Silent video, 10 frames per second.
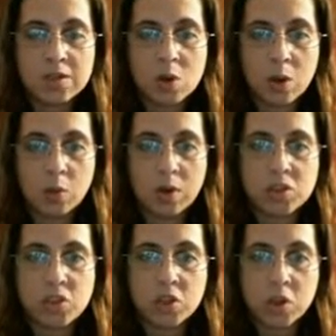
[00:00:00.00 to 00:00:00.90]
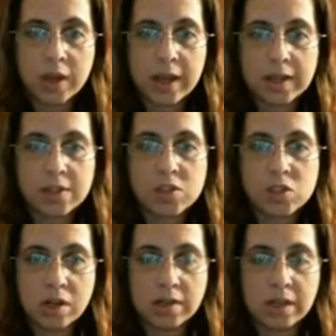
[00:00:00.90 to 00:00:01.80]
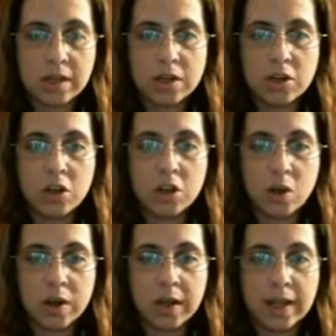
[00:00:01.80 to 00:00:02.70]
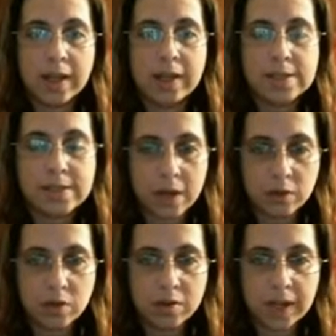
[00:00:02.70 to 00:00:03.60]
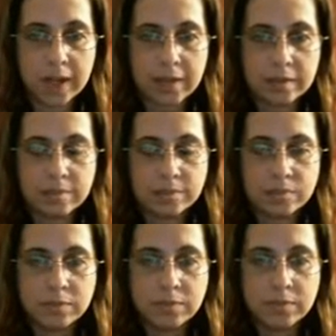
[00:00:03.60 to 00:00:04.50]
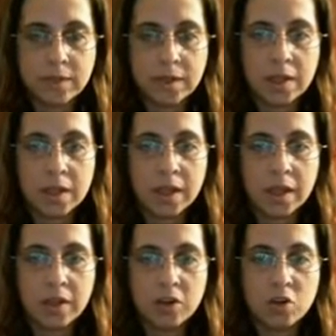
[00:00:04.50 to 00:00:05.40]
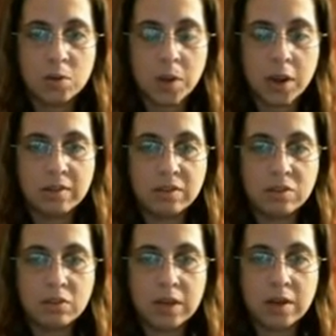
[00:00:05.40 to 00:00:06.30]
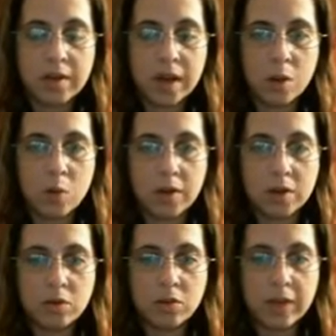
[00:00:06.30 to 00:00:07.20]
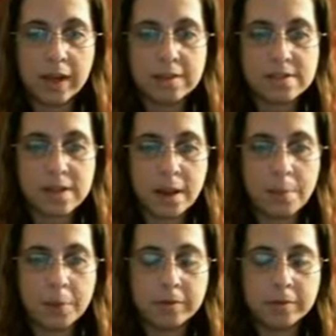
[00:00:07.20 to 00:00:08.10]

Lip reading: So I want you to go ahead and start there. You're going to go ahead and download that. And you can pause this video now while you do that step.